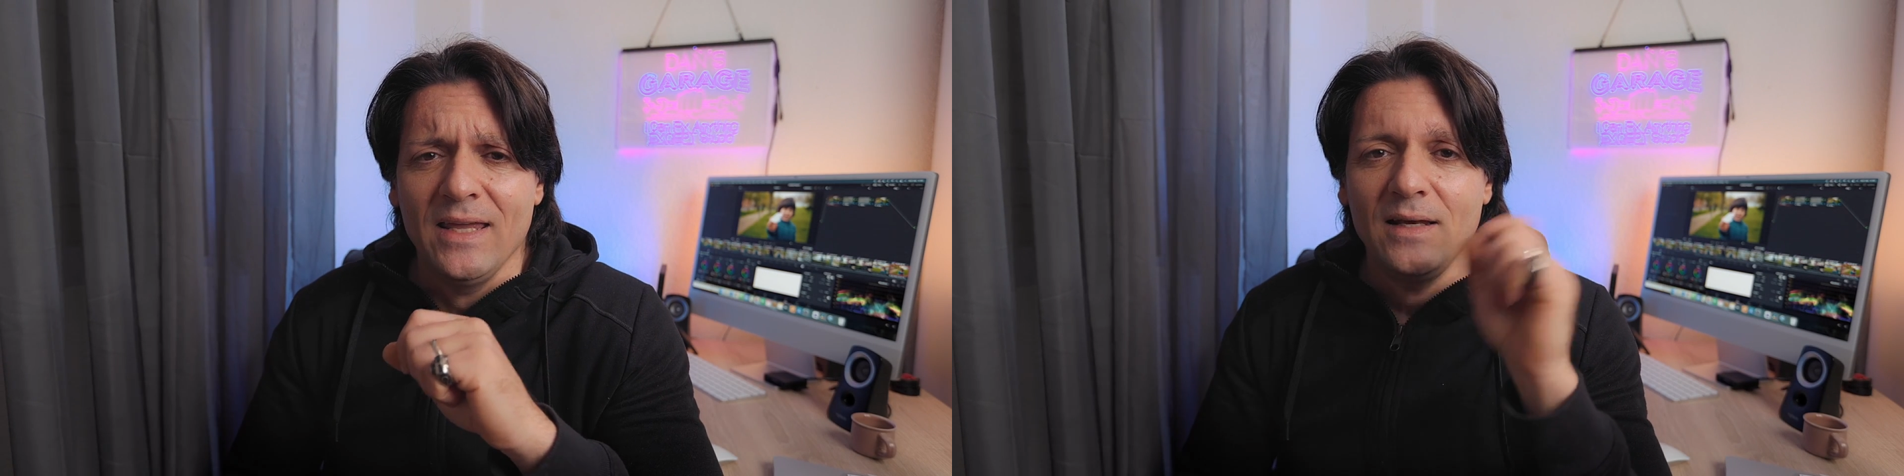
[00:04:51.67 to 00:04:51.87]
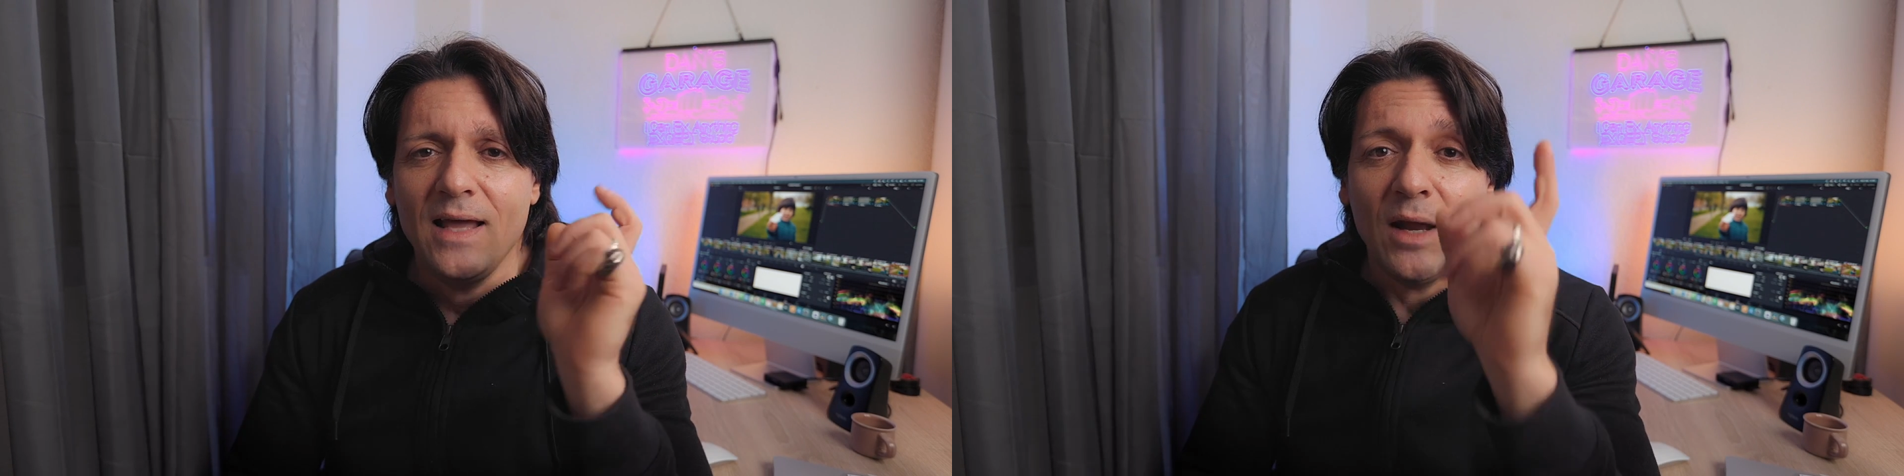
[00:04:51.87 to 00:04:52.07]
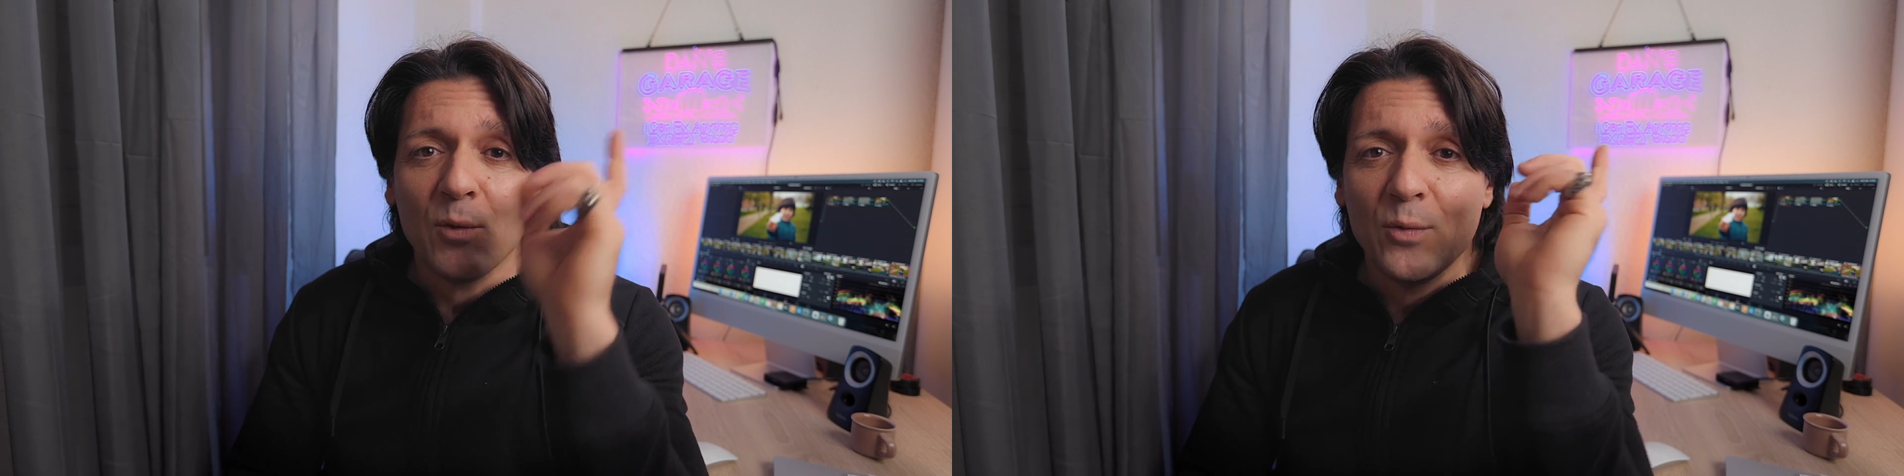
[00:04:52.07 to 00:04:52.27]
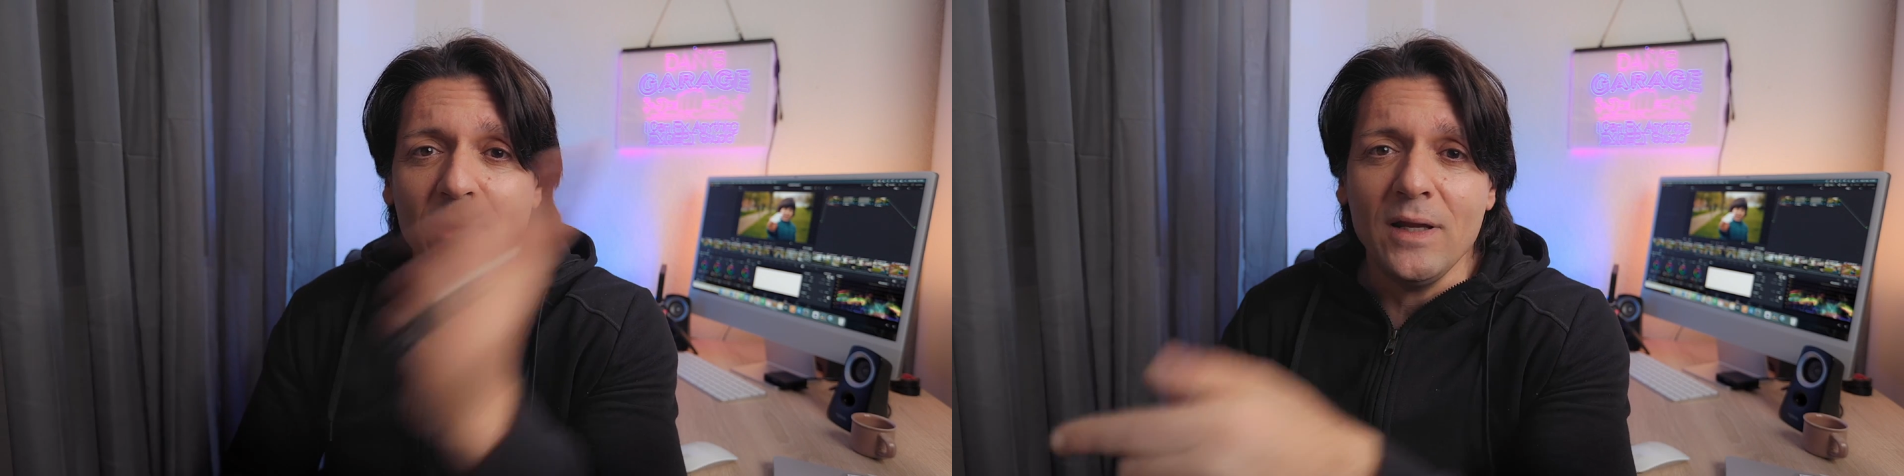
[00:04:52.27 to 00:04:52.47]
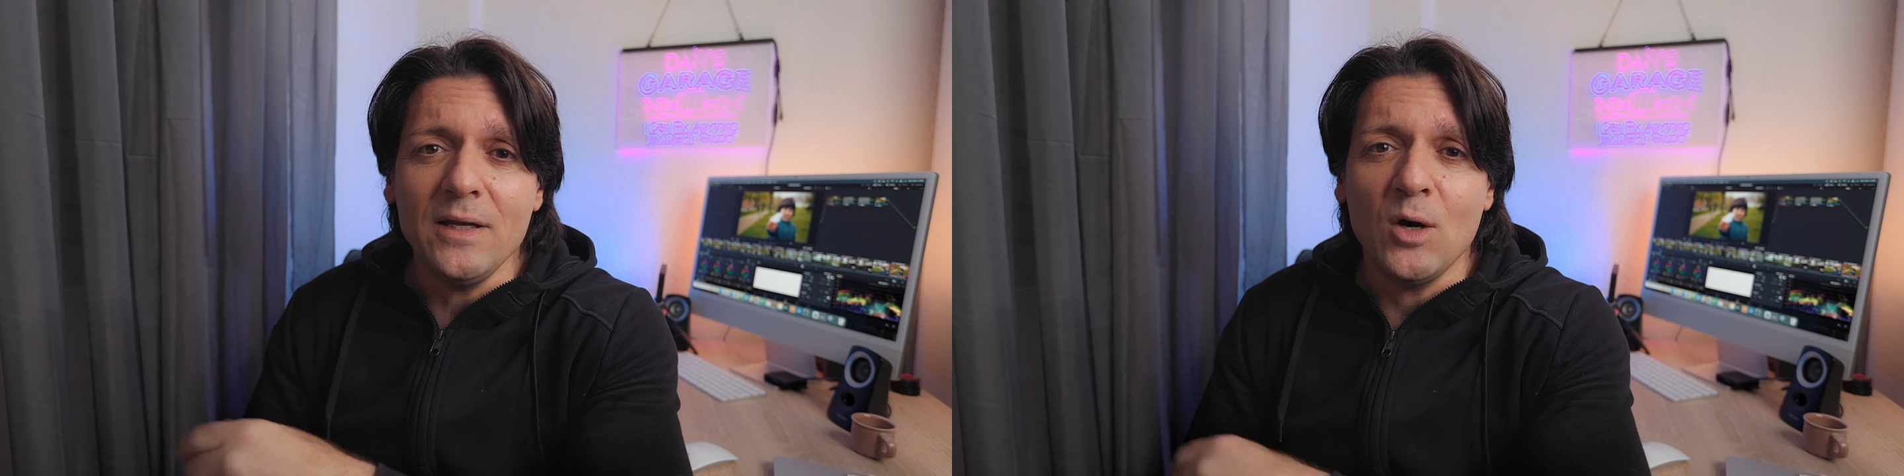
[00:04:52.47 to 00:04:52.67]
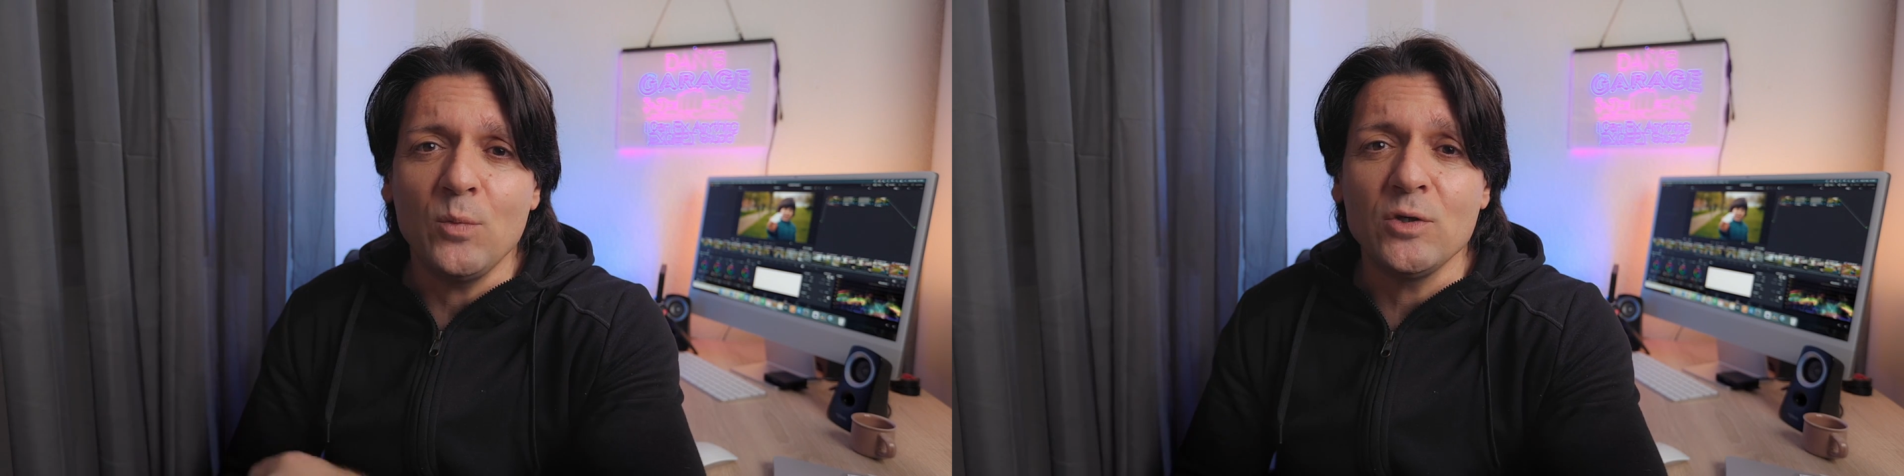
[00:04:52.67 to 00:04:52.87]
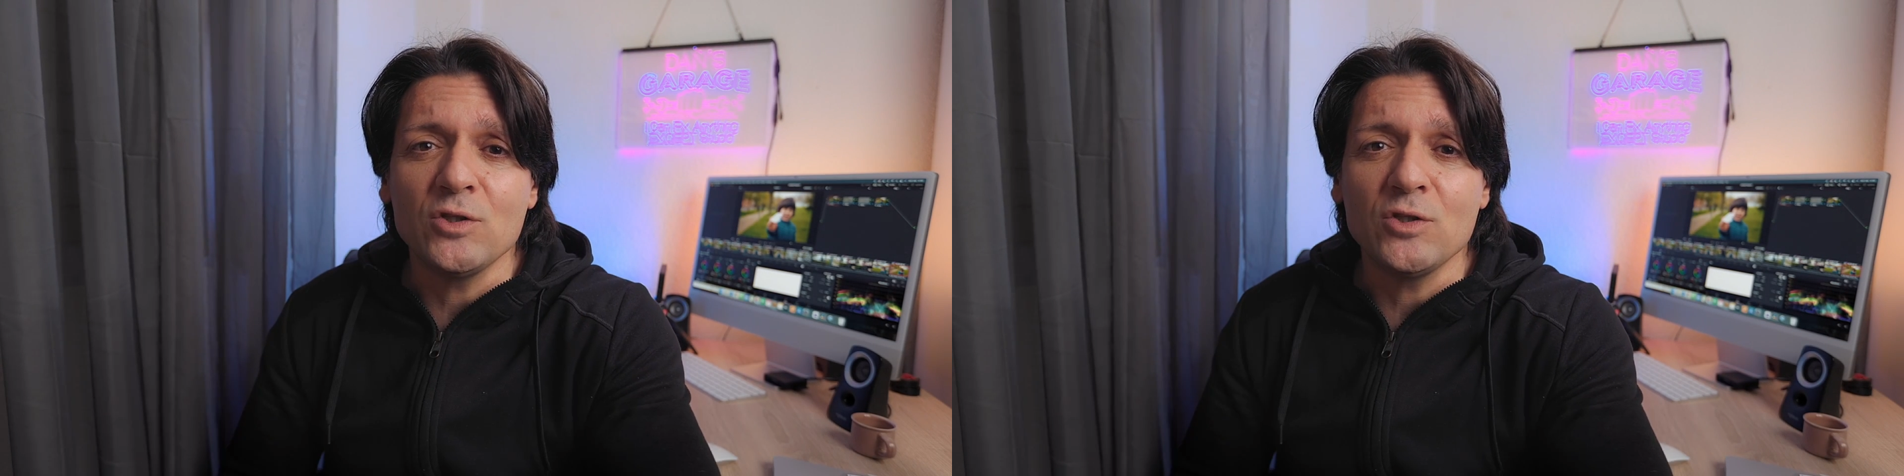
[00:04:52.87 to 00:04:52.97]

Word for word: and I really hope